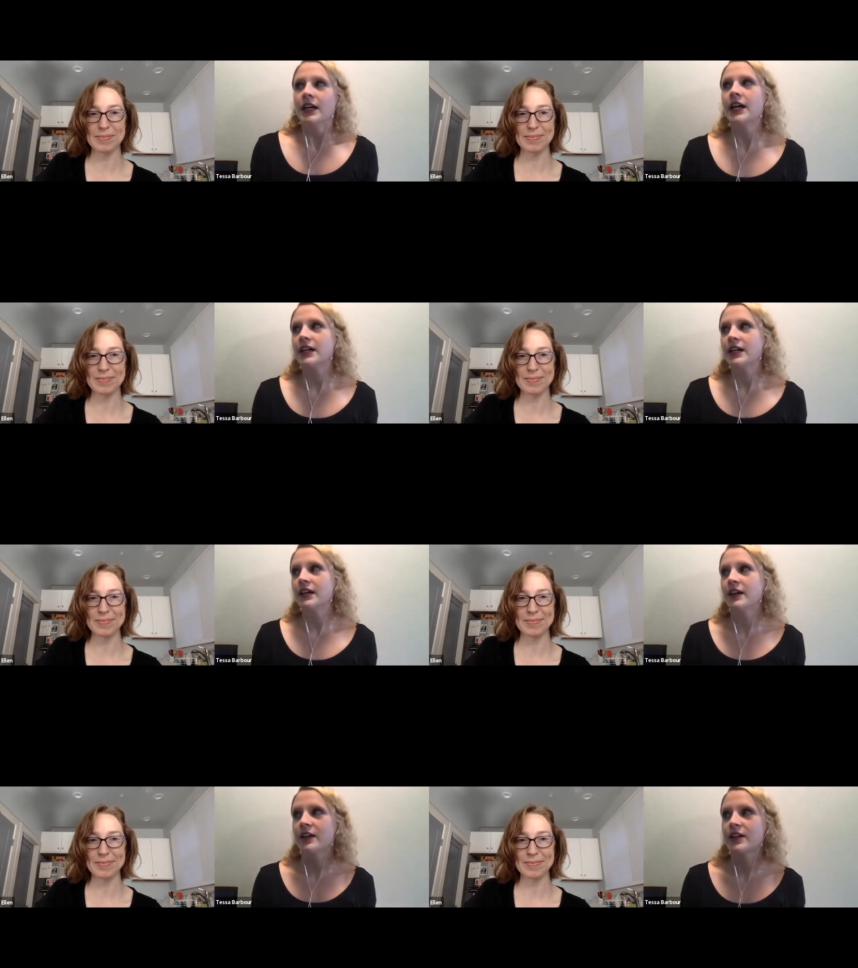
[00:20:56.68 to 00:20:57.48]

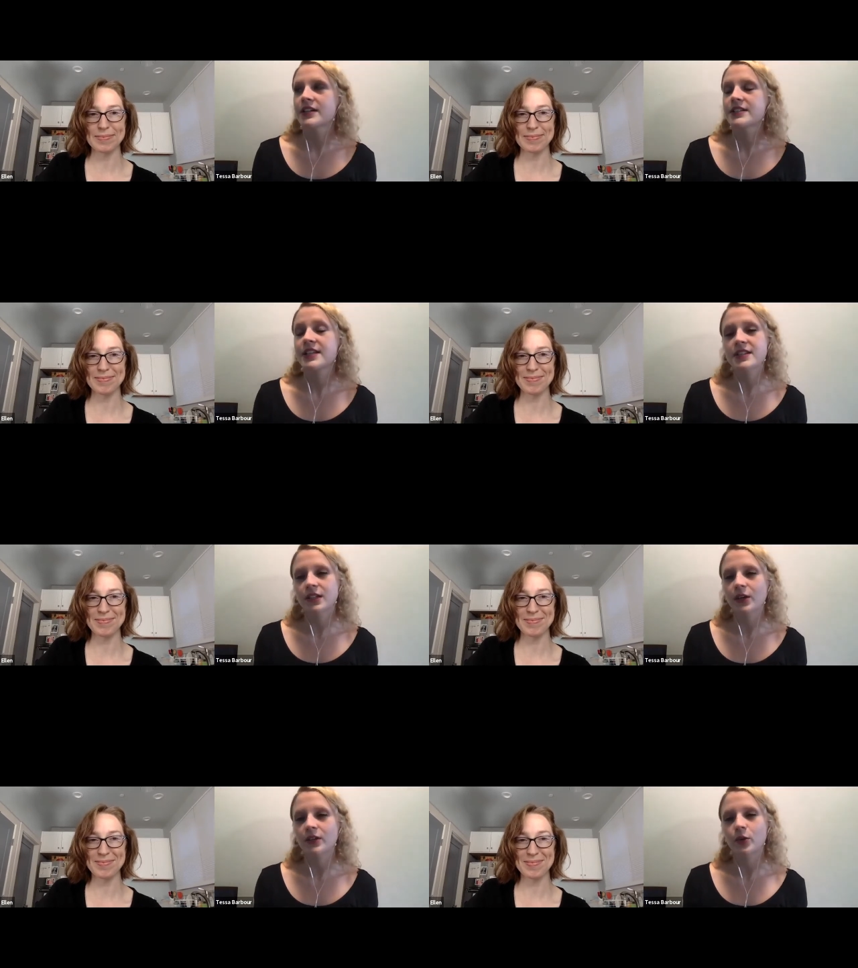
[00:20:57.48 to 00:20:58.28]
Speaker 1: This is a
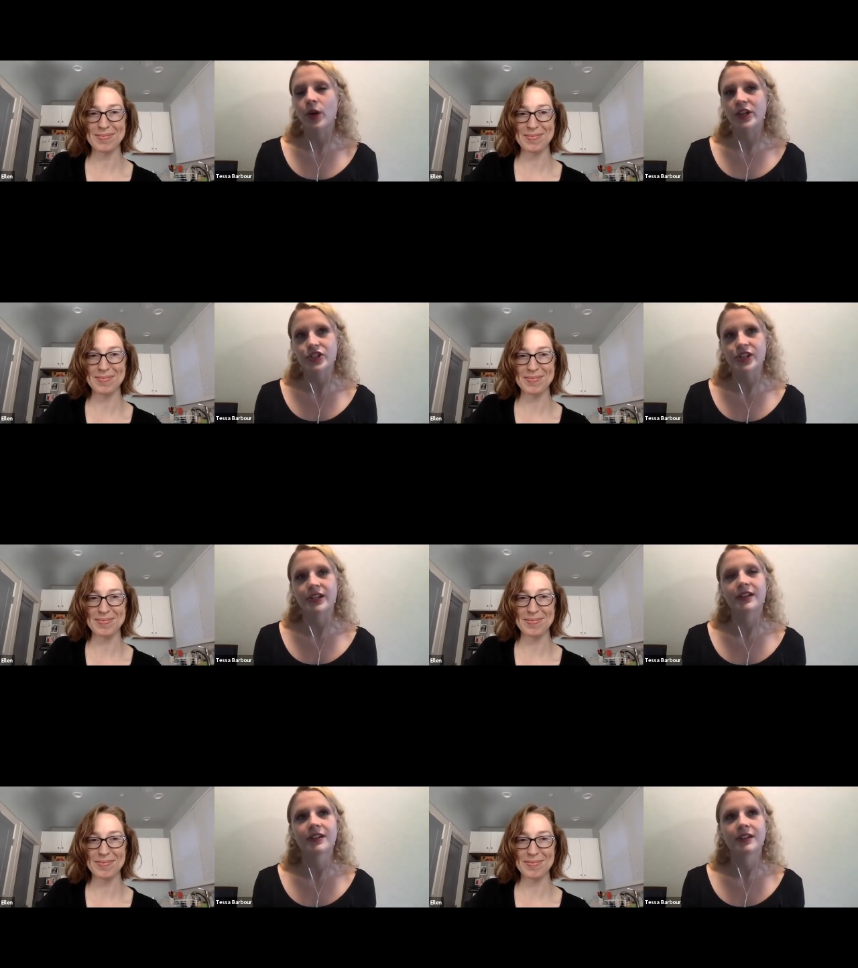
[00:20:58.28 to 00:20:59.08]
loaded
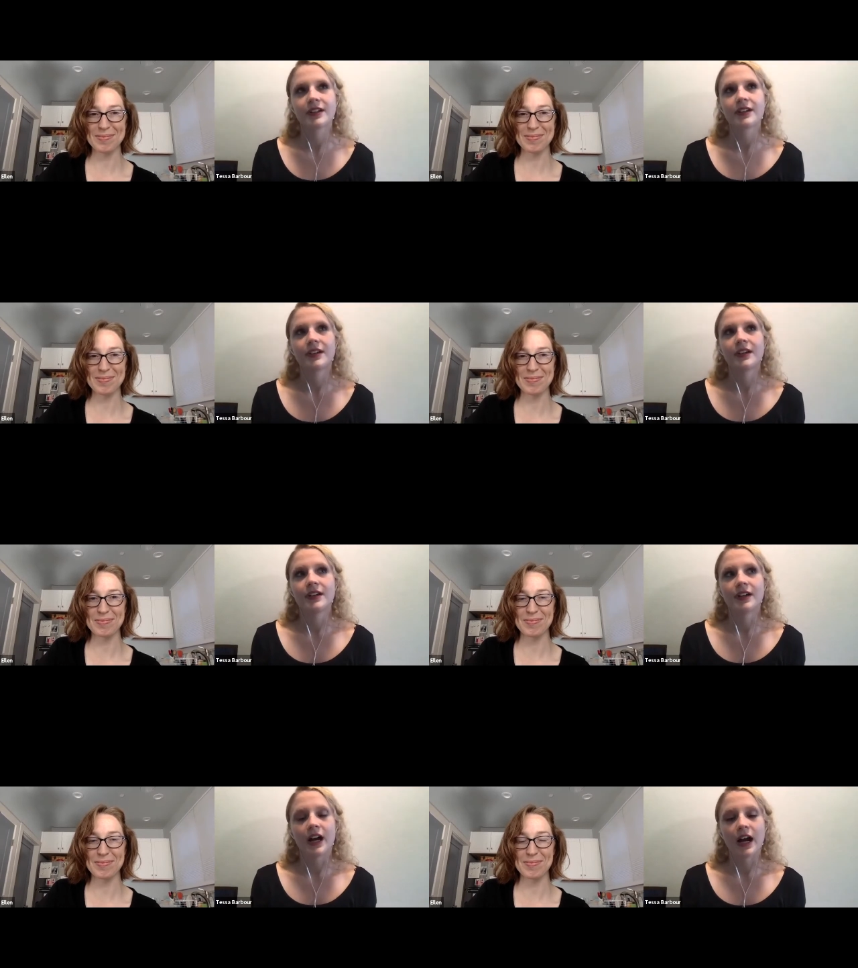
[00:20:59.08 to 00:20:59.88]
question.
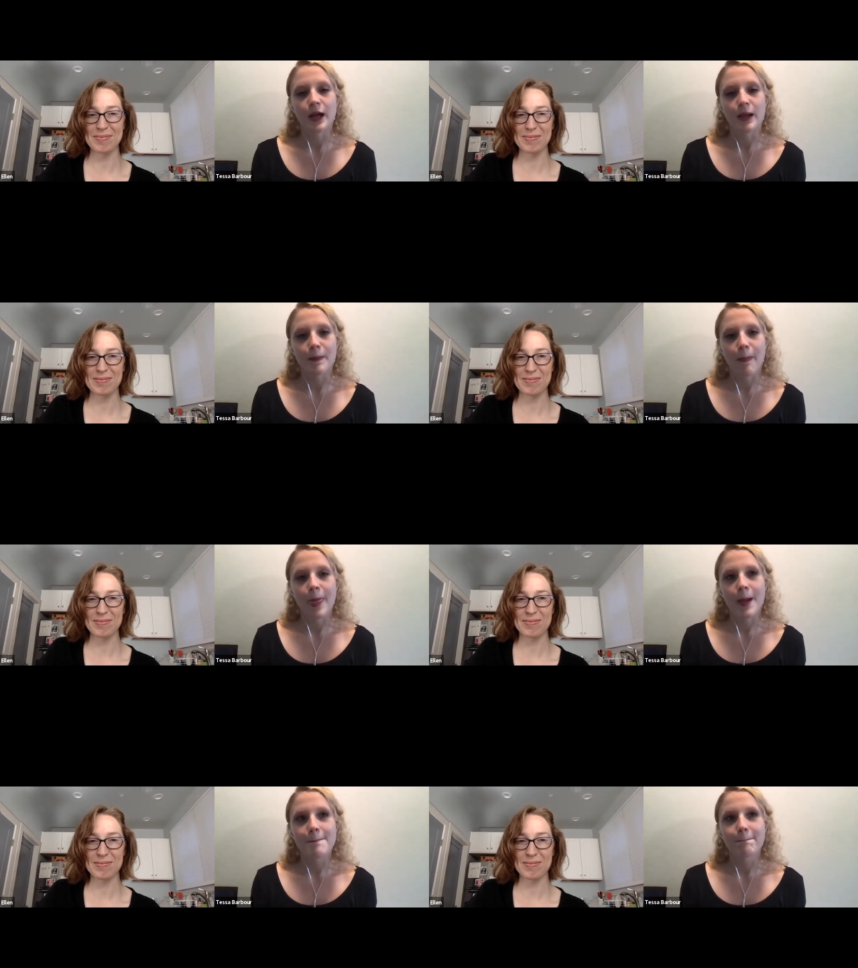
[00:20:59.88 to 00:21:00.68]
There
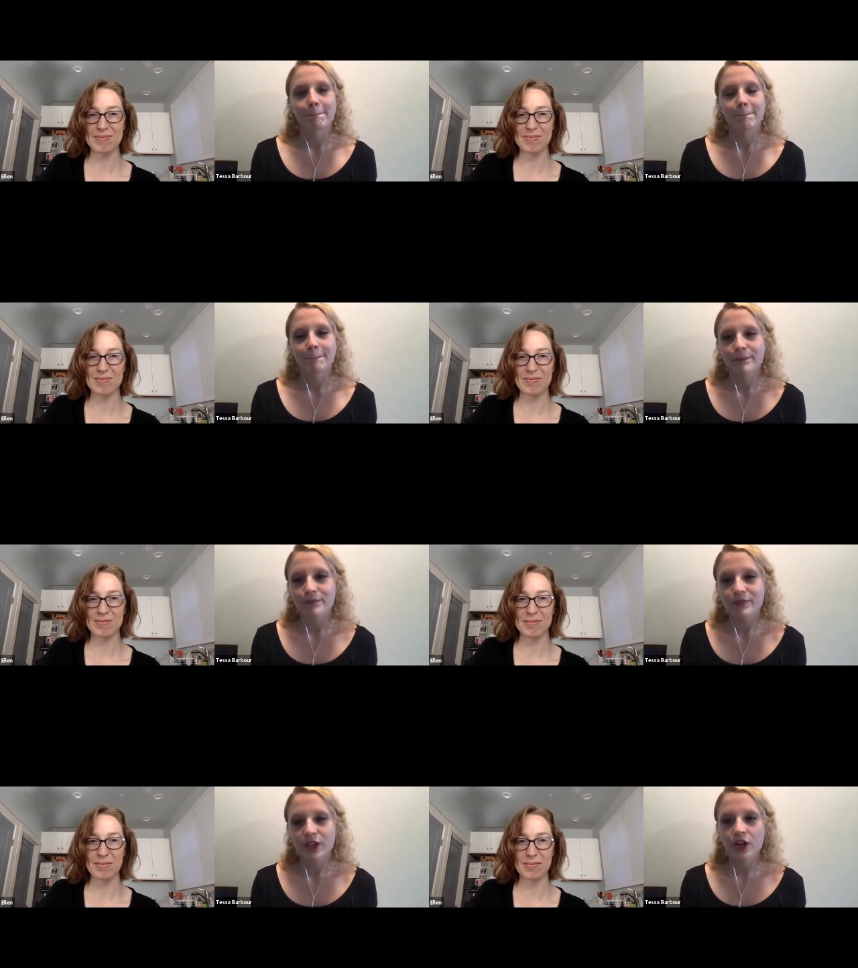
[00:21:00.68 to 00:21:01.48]

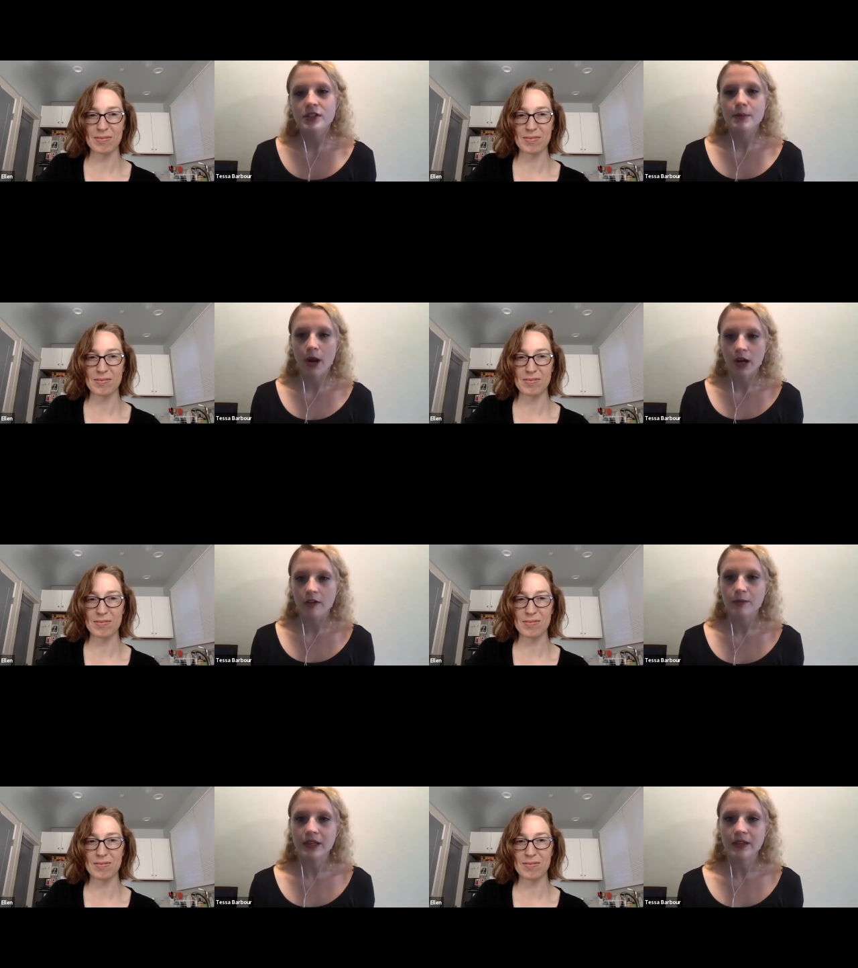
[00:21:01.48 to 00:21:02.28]
is a part
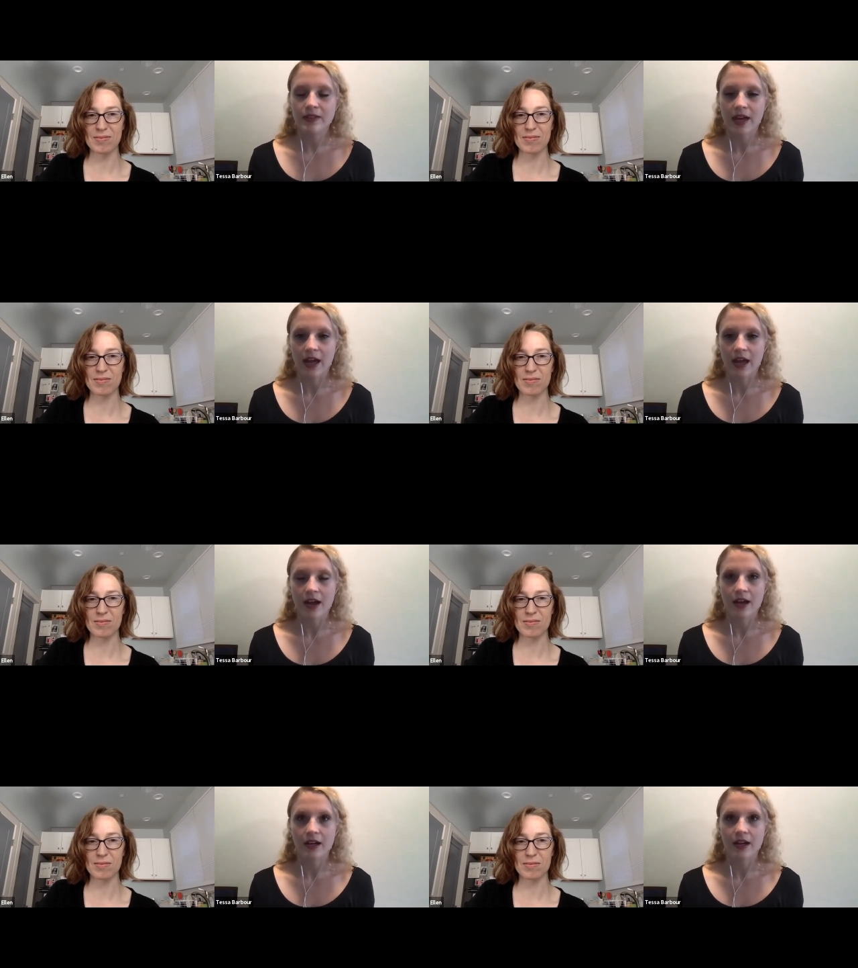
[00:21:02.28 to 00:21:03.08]
of me that,
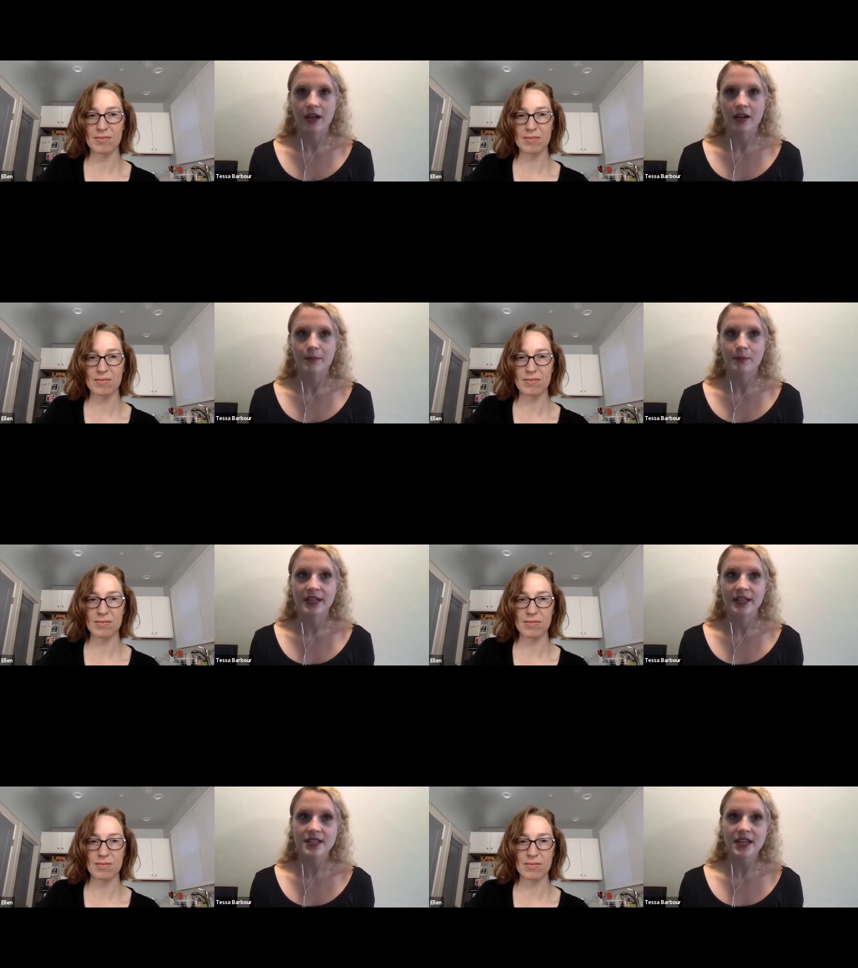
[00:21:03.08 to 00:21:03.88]

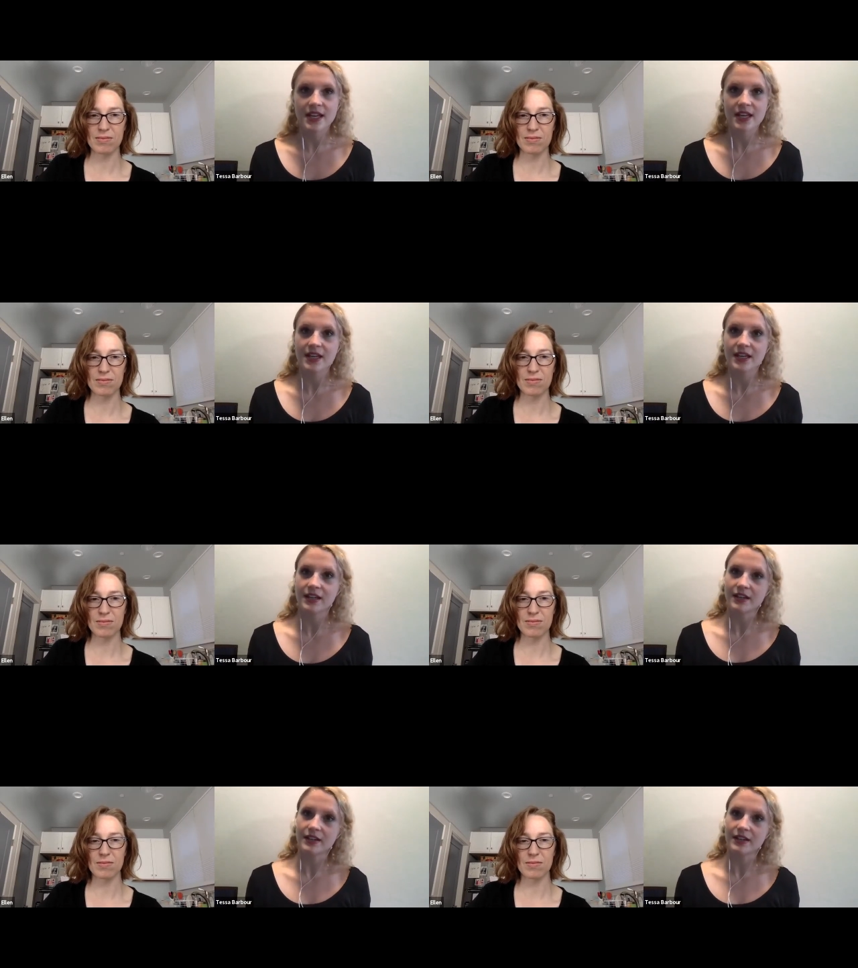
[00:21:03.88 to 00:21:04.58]
because I